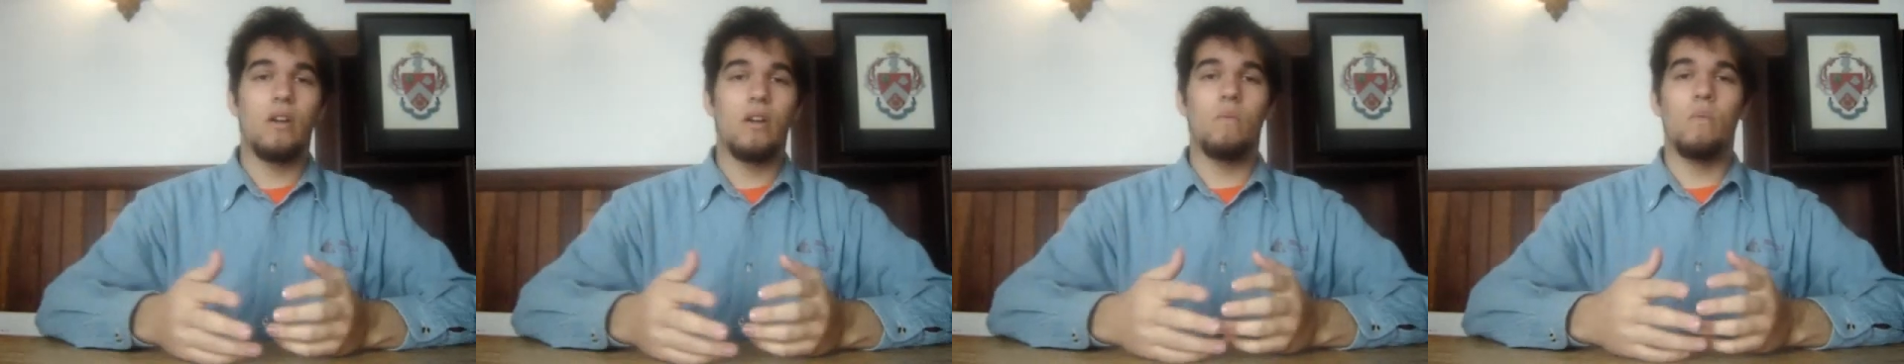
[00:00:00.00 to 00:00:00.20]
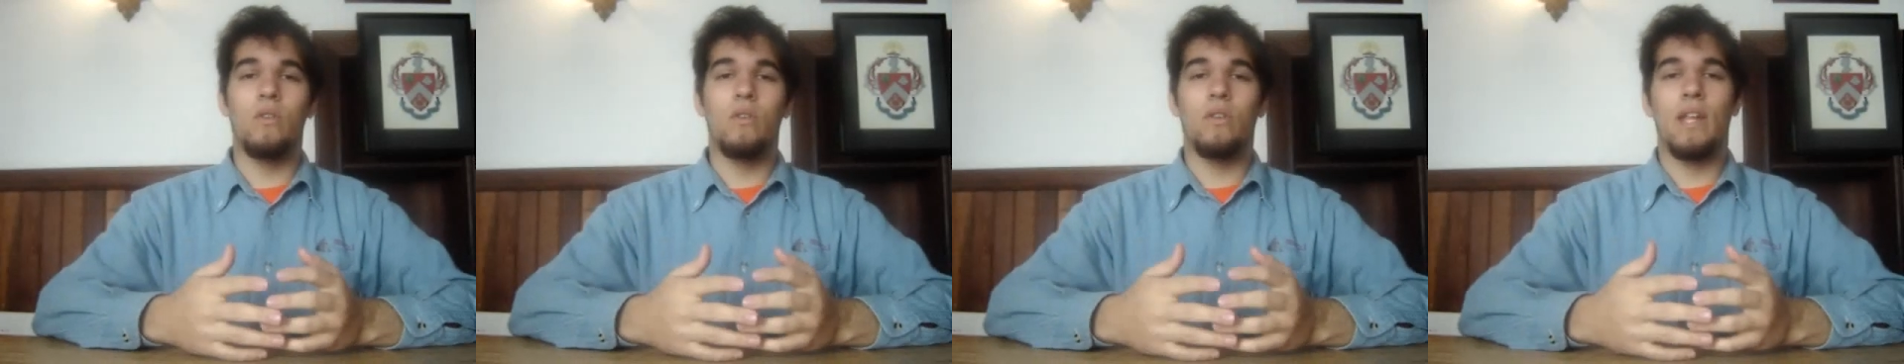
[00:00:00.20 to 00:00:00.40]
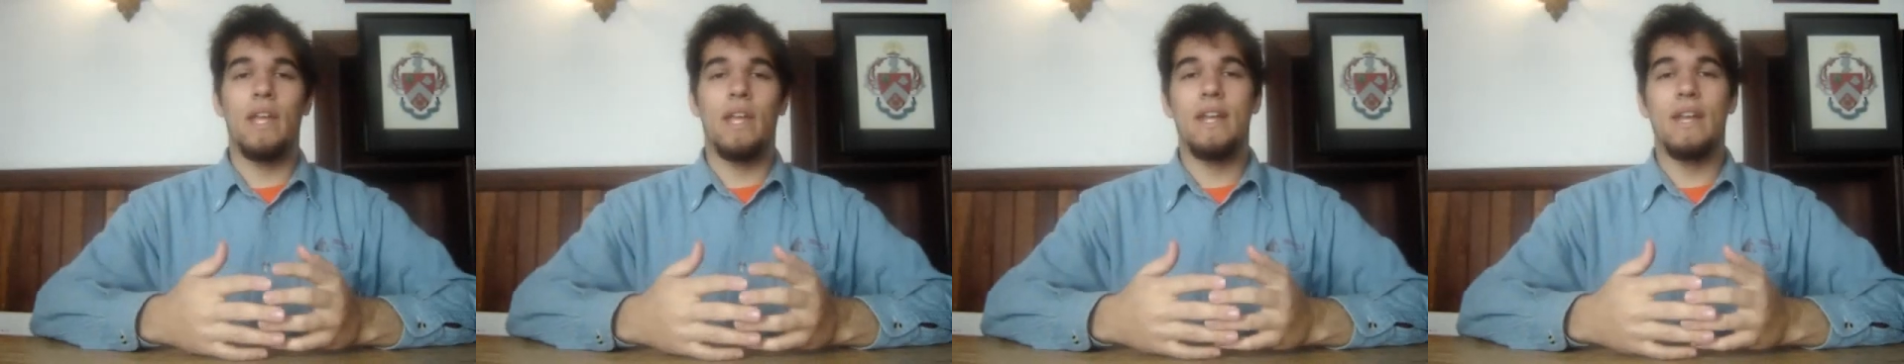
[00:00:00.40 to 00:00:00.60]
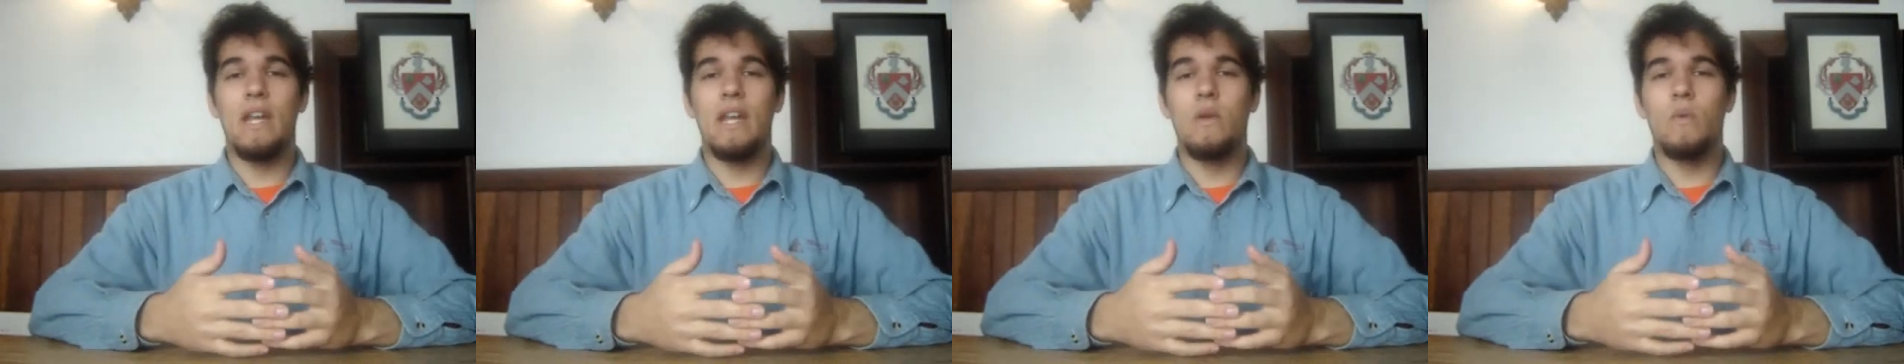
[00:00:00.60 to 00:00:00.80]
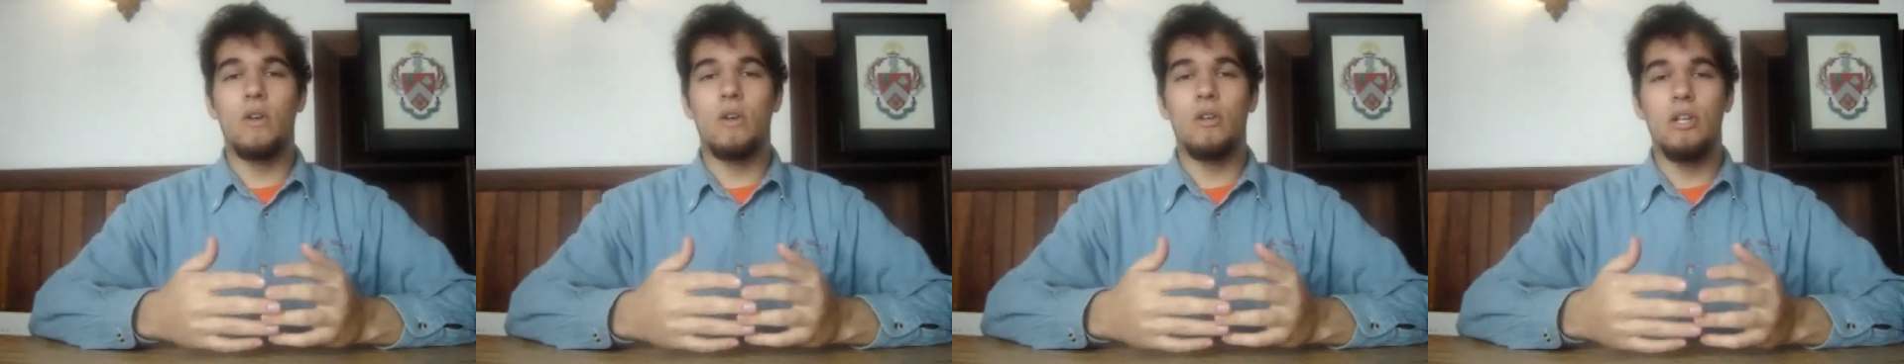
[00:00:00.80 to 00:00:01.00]
are it won't land
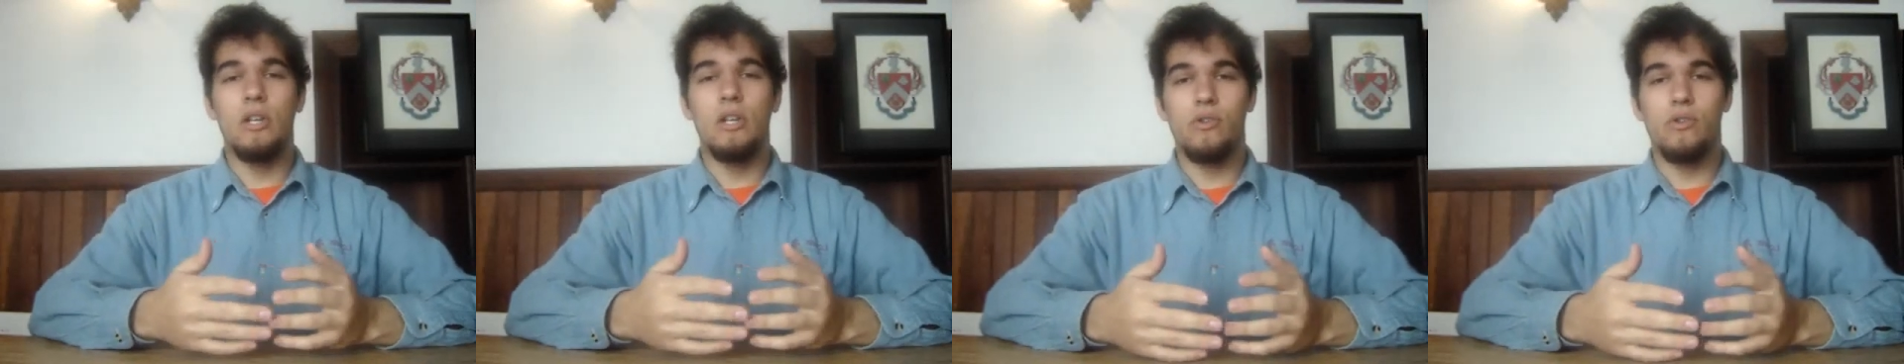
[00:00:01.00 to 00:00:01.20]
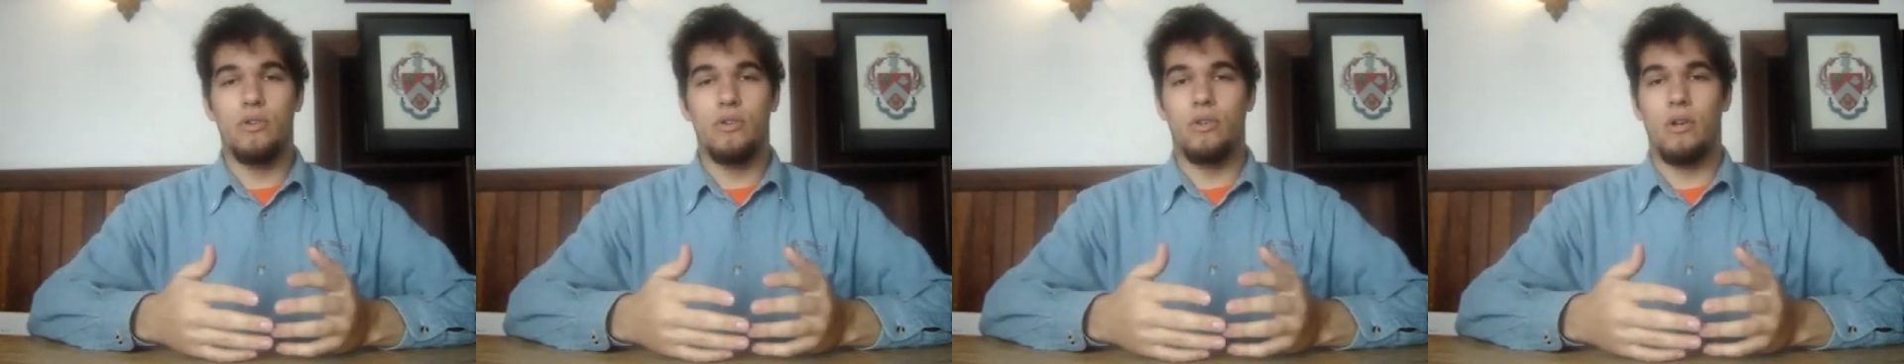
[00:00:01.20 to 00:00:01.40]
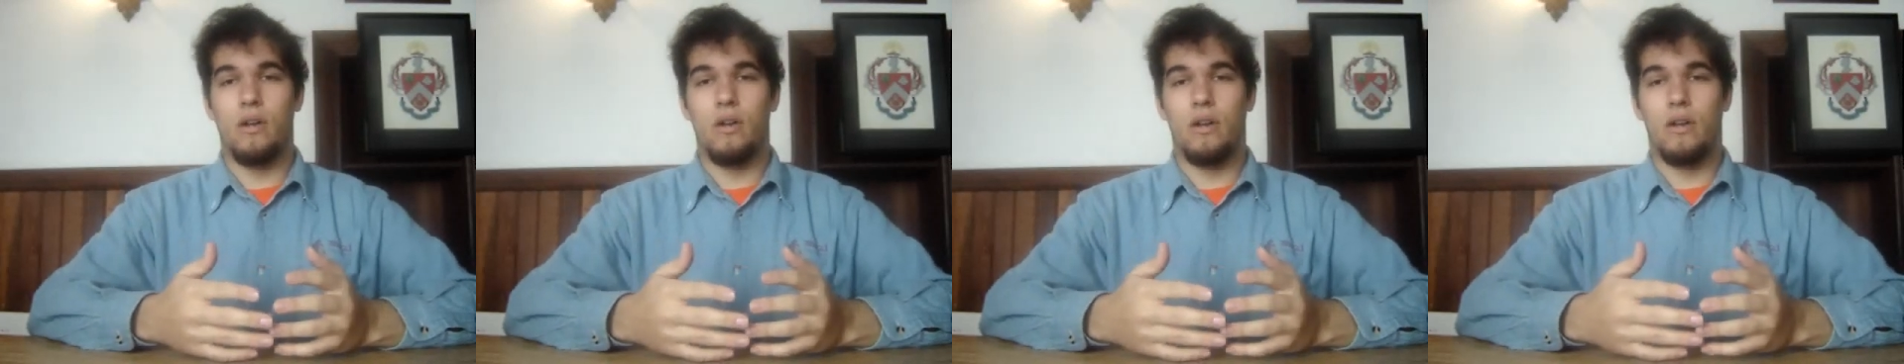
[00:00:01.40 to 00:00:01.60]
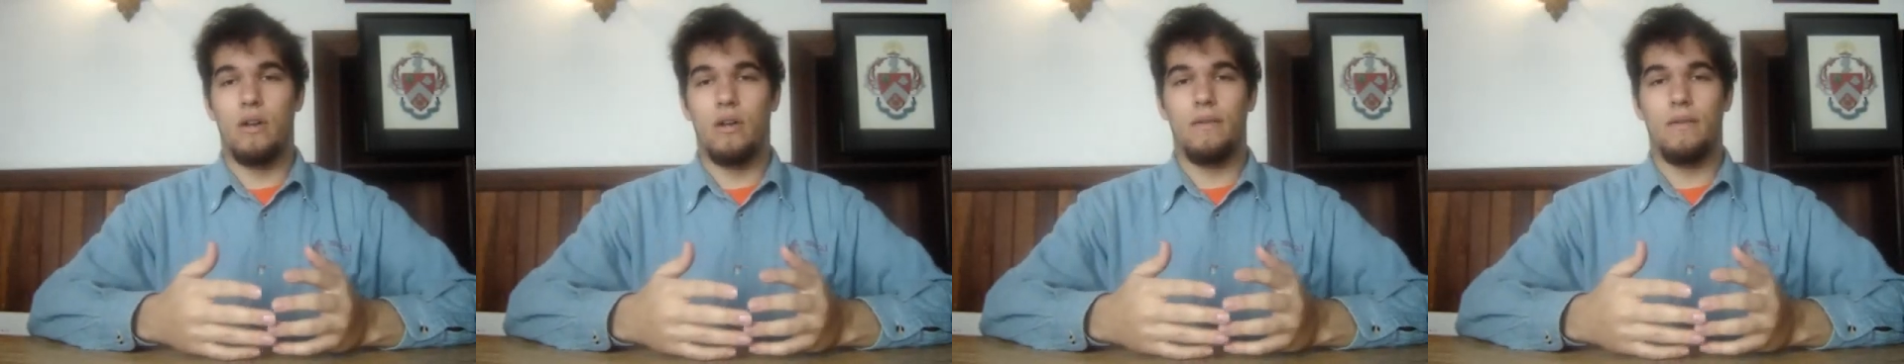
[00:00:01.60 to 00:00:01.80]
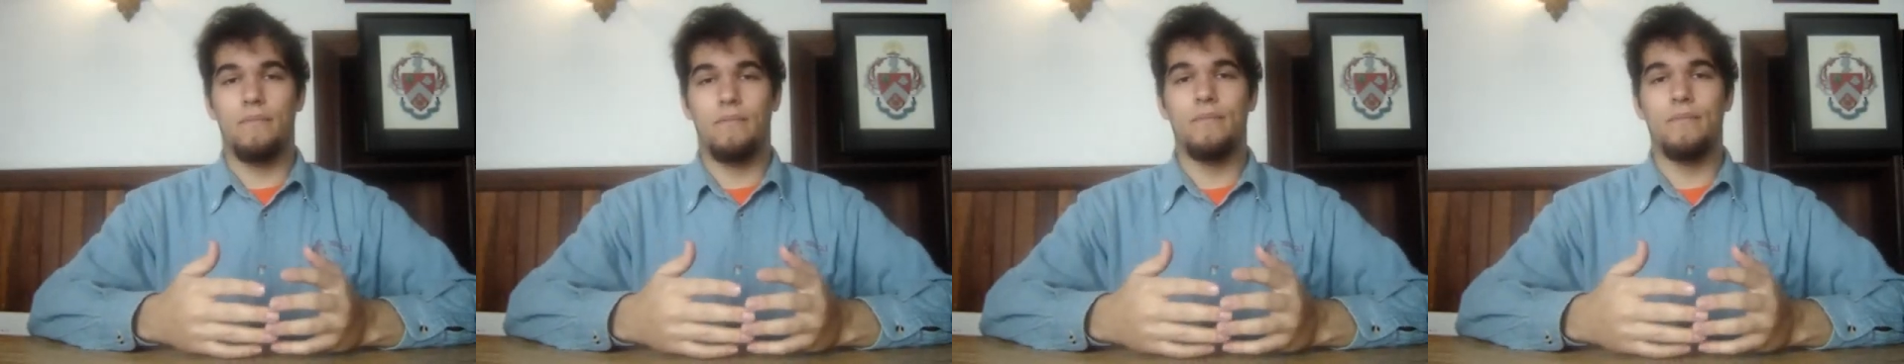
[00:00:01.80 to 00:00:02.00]
anywhere near your target.